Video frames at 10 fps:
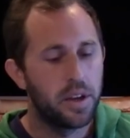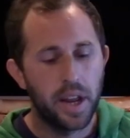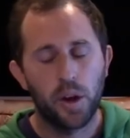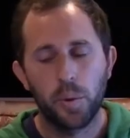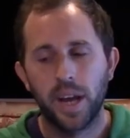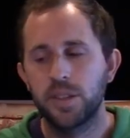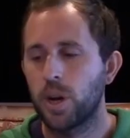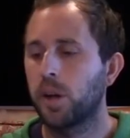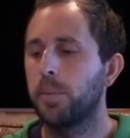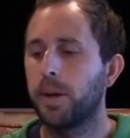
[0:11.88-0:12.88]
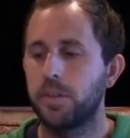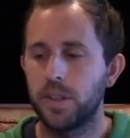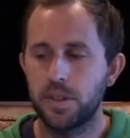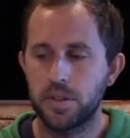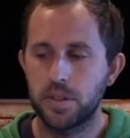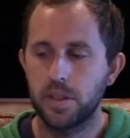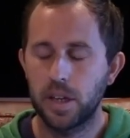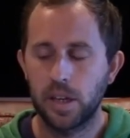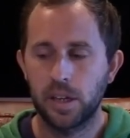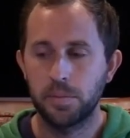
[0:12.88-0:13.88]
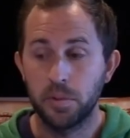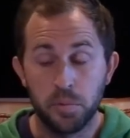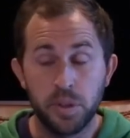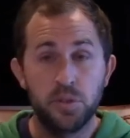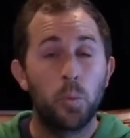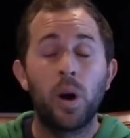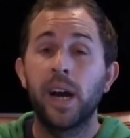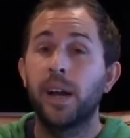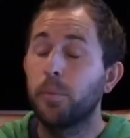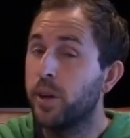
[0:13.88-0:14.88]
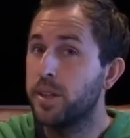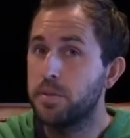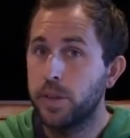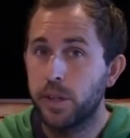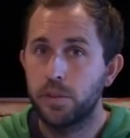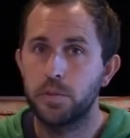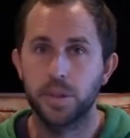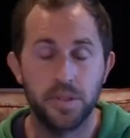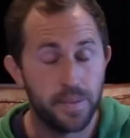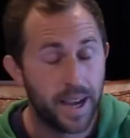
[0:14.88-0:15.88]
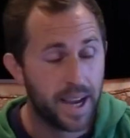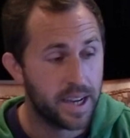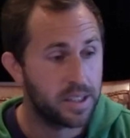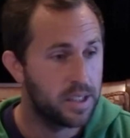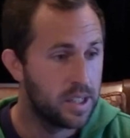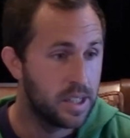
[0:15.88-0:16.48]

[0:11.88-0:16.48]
Now, when I talk about this, and the reason why I'm creating this video is because I've had